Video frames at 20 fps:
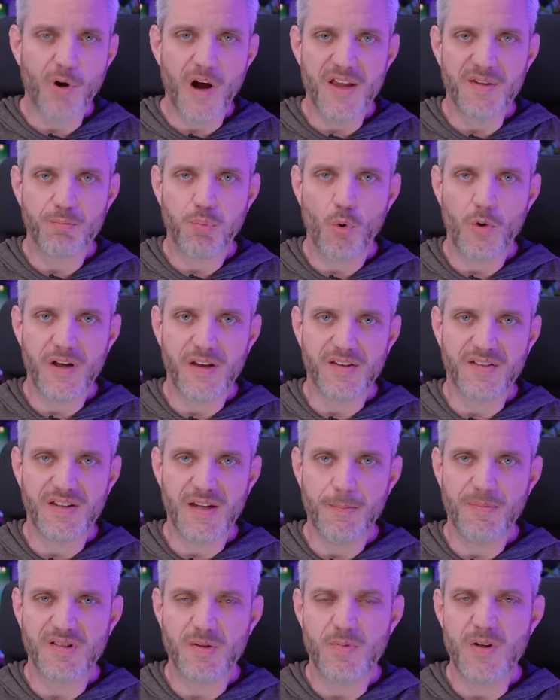price point
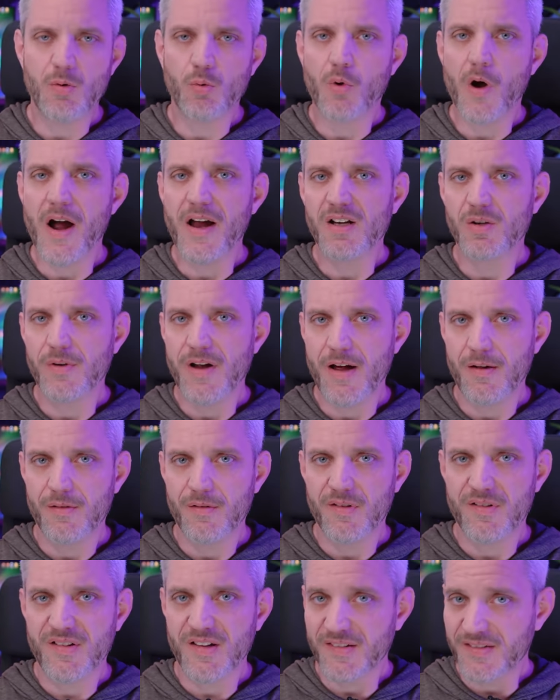seems to be right around
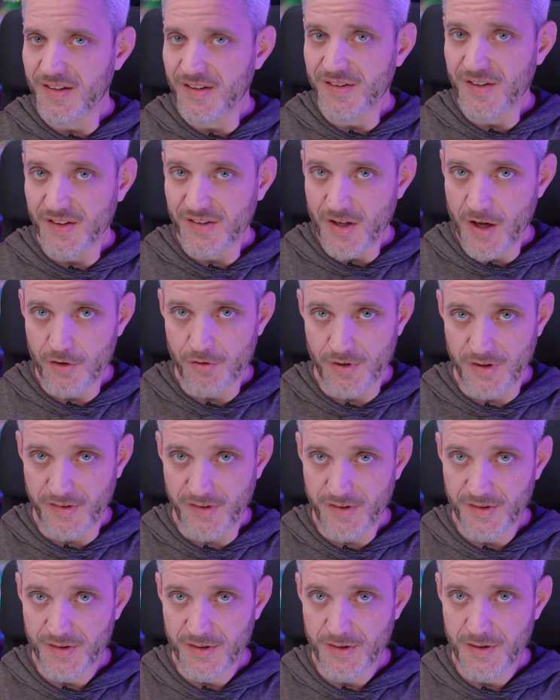
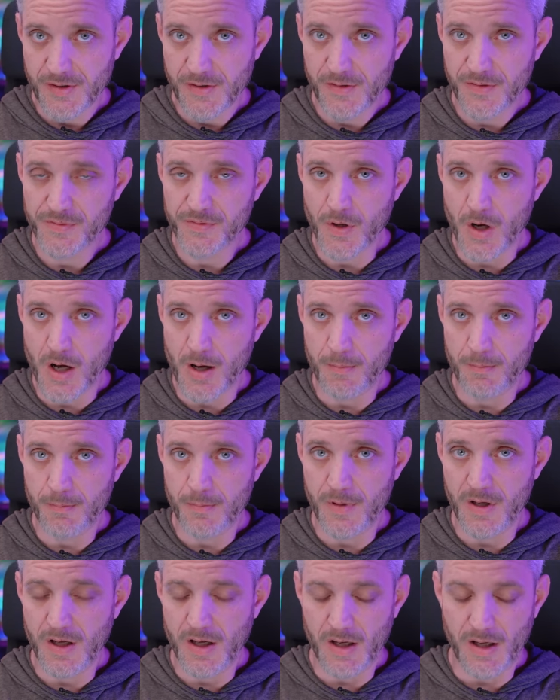6600s
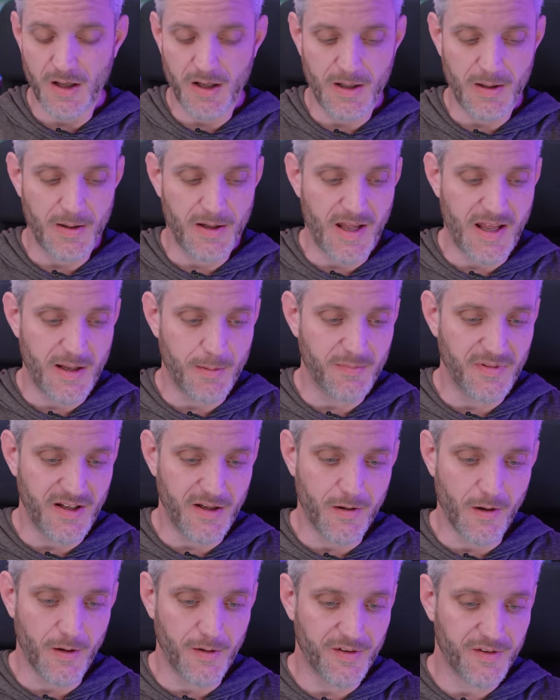from uh,
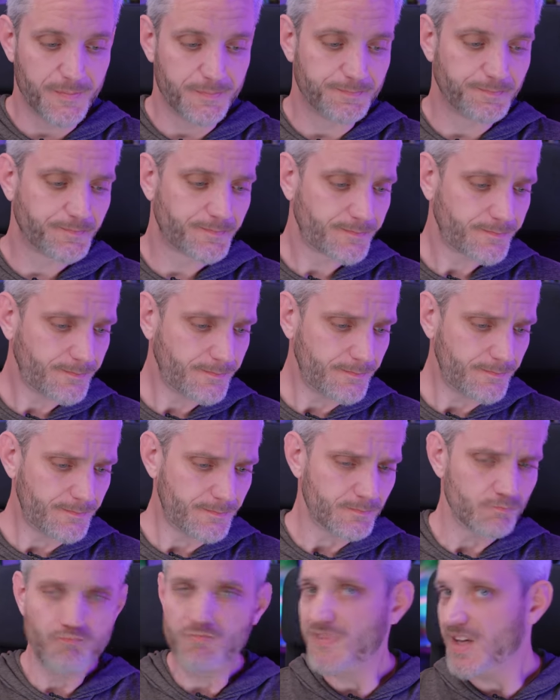AMD cards.
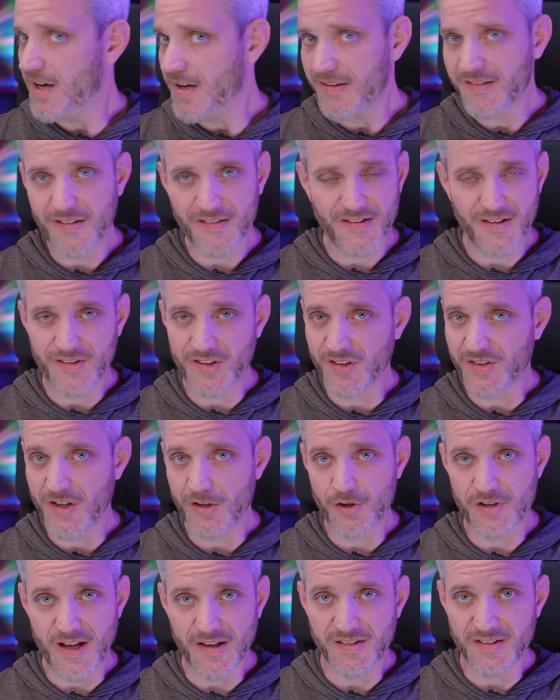Not a
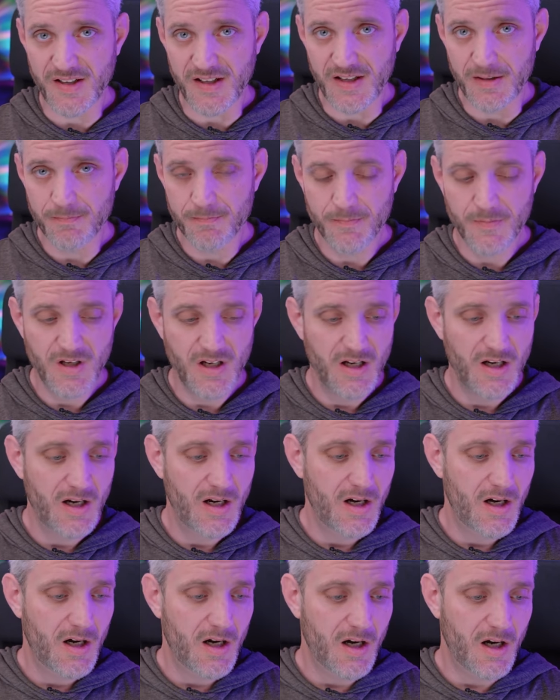6600 XT,
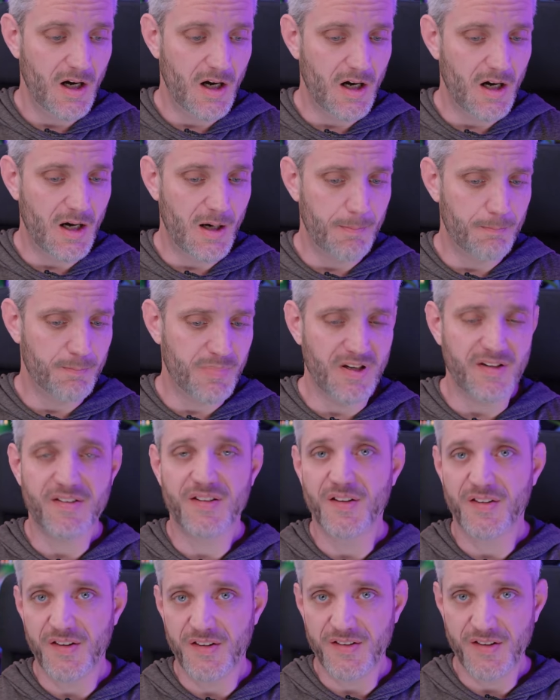um, but
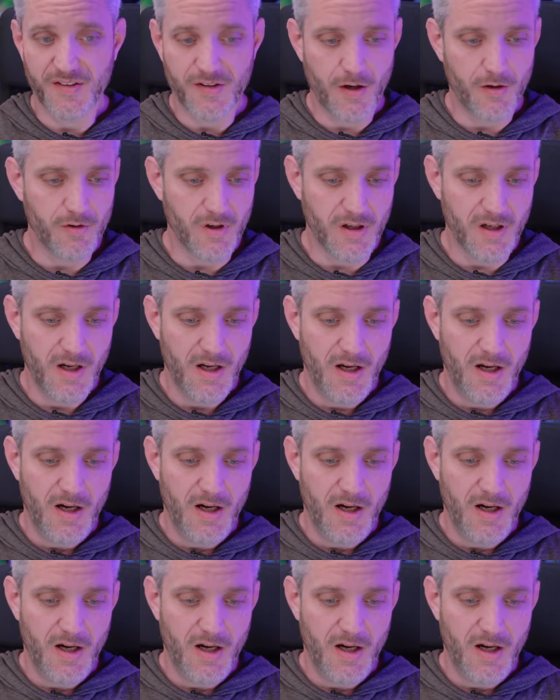6600.